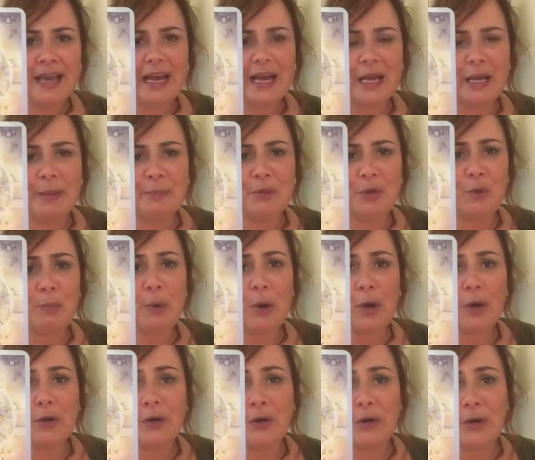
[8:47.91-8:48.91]
your
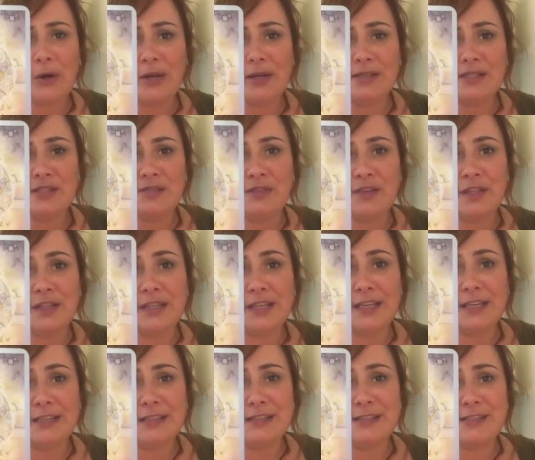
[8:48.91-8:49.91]
partner is feeling